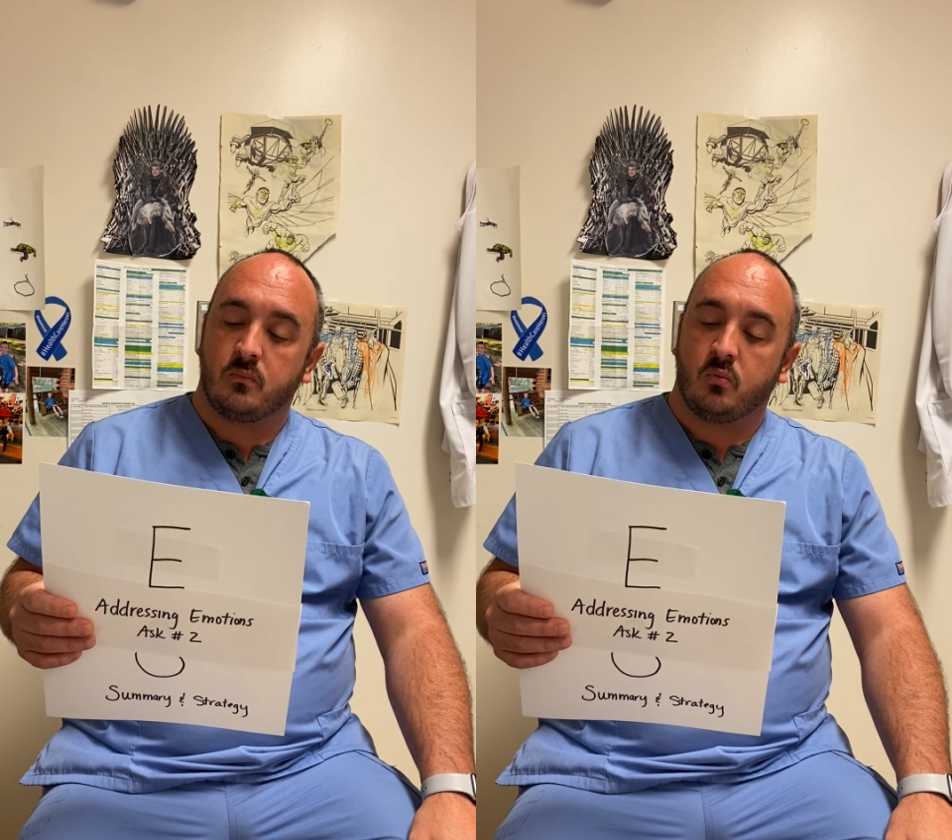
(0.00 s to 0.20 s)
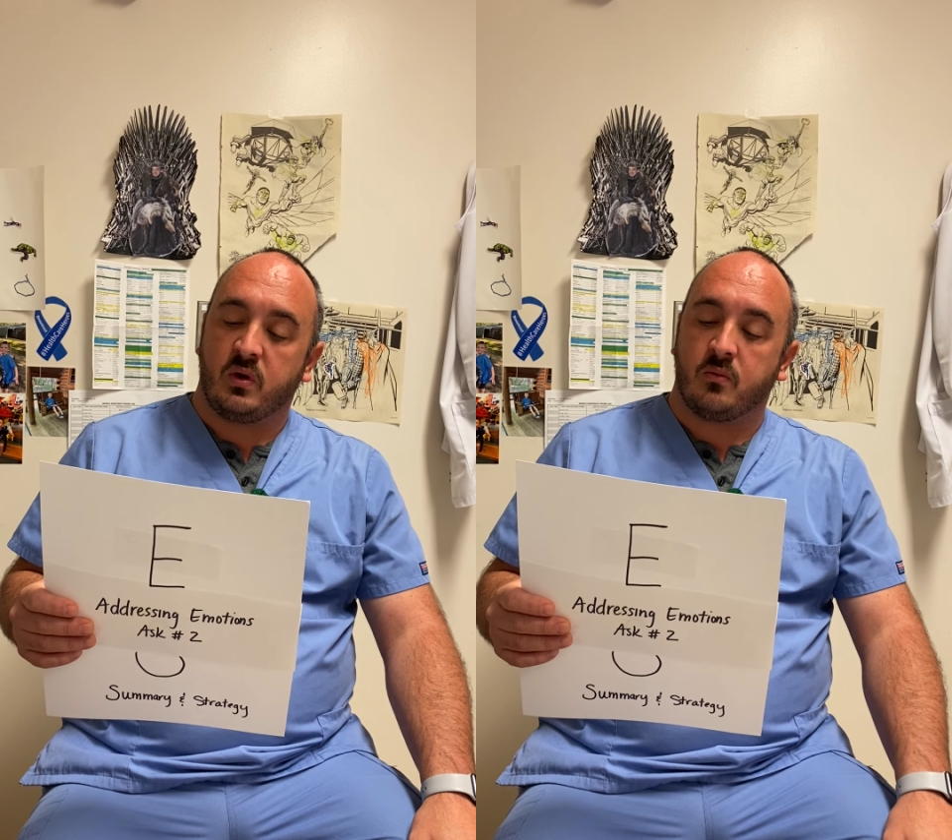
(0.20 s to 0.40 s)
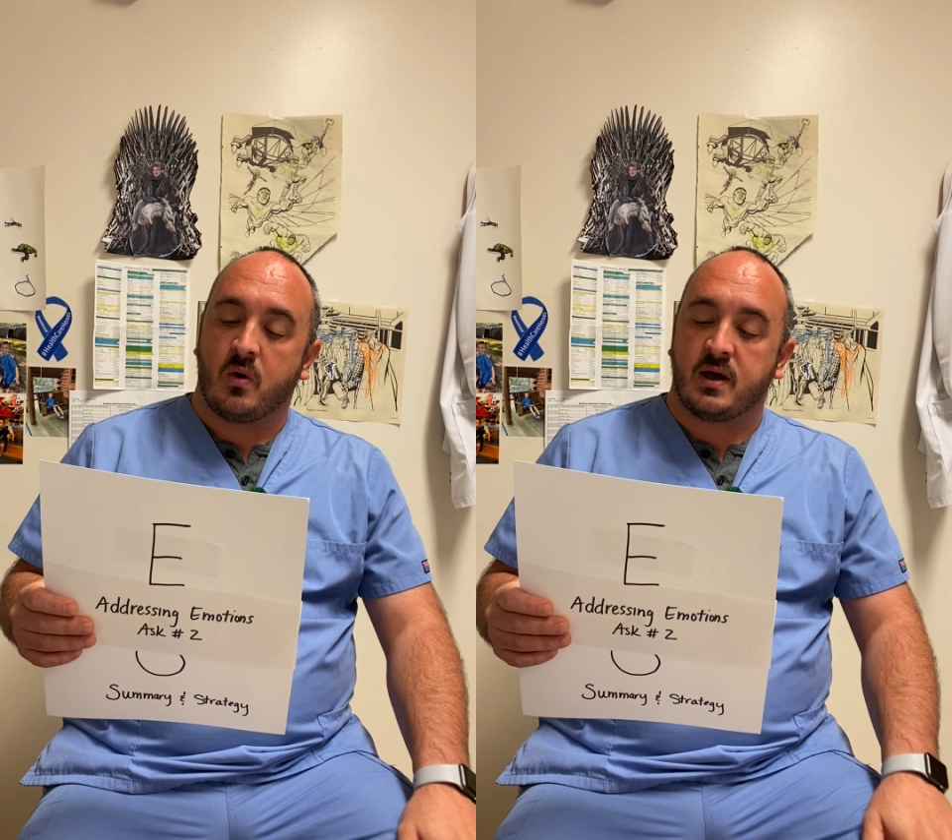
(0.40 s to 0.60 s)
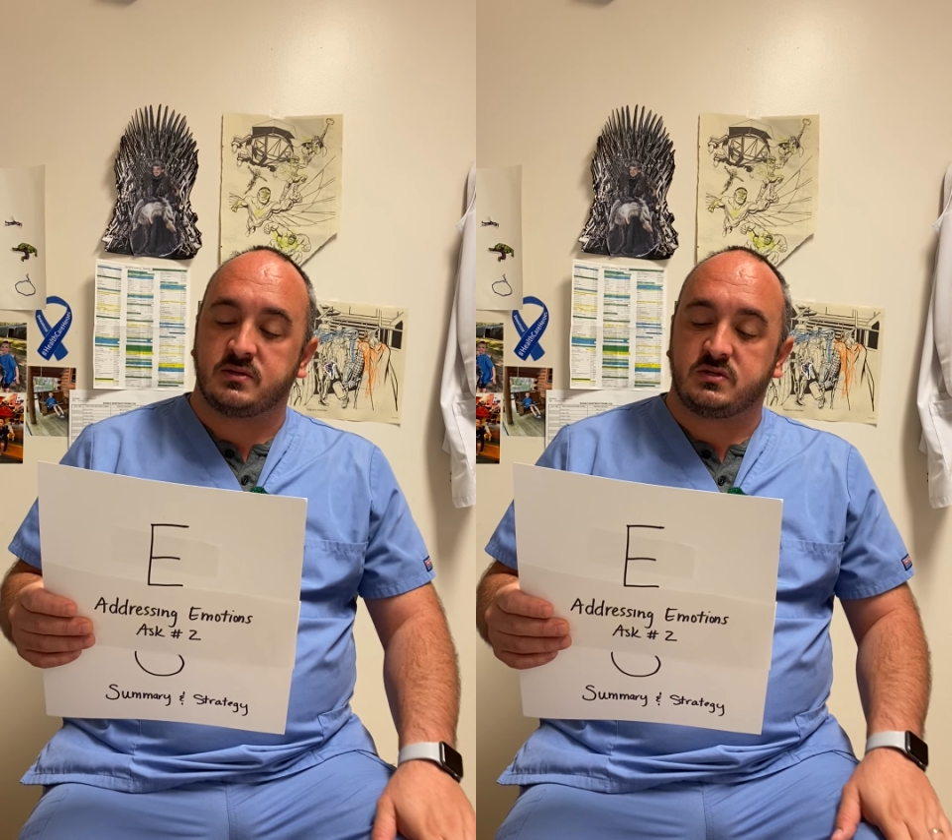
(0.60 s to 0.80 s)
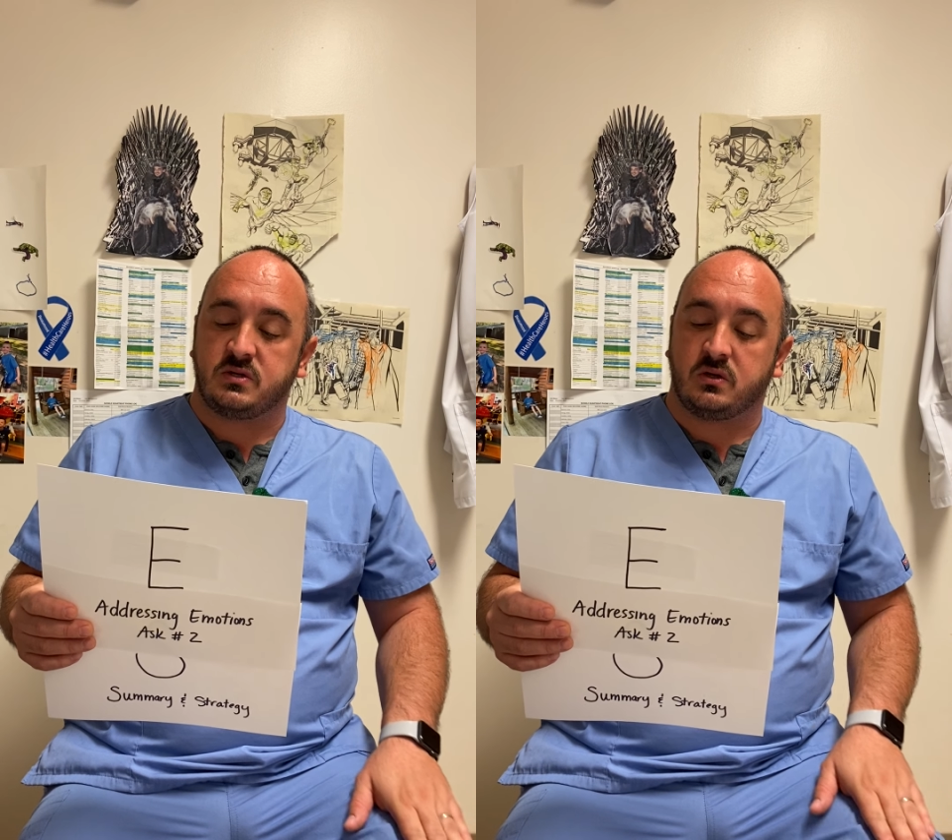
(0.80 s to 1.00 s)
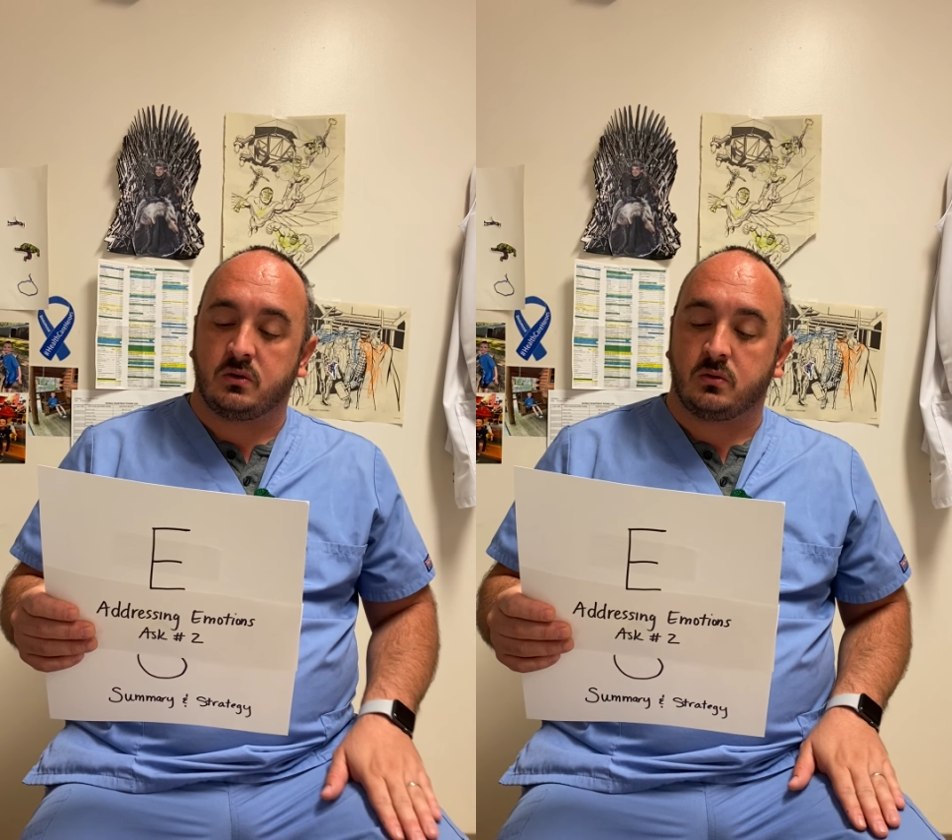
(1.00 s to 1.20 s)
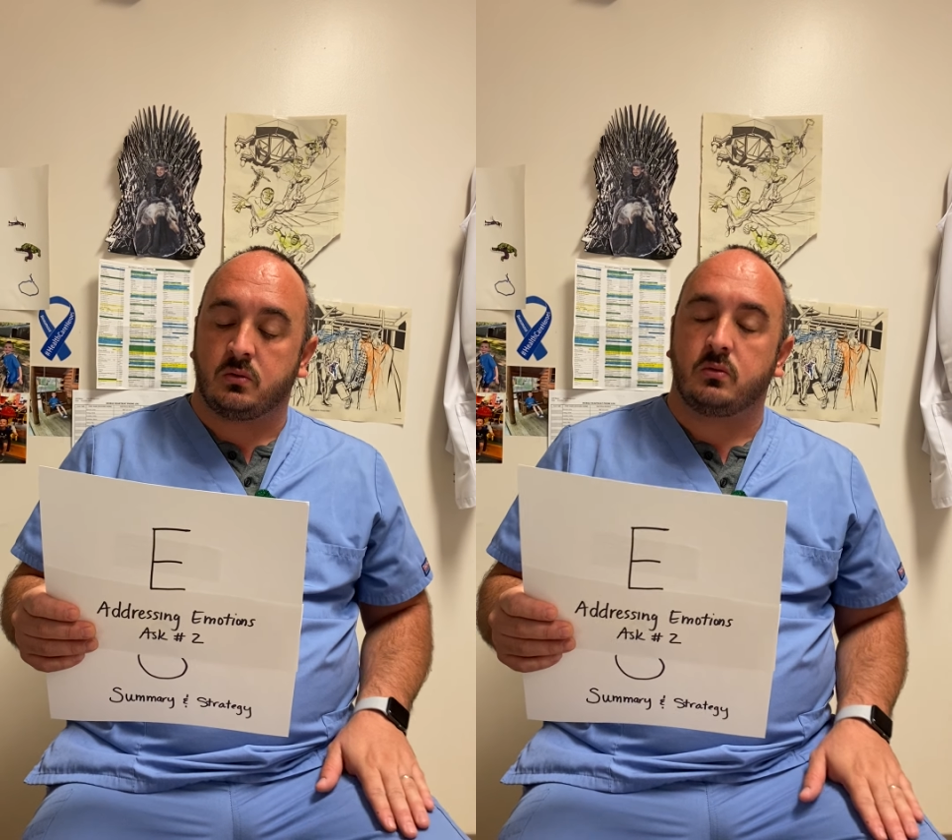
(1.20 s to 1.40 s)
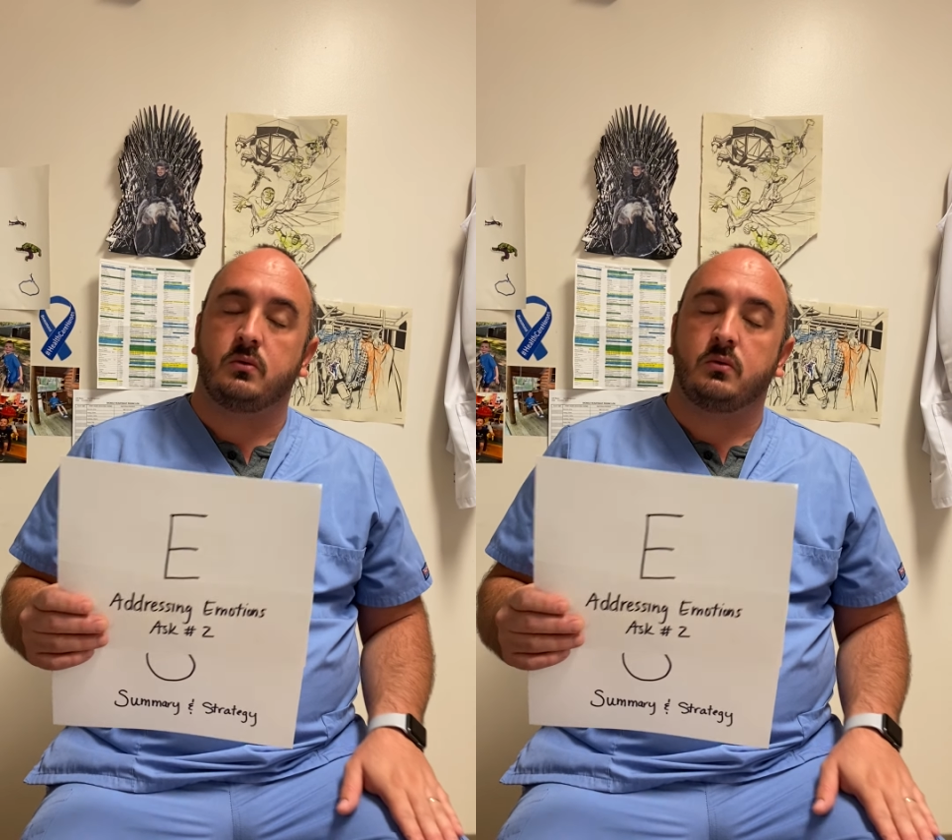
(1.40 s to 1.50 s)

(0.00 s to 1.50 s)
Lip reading: we want to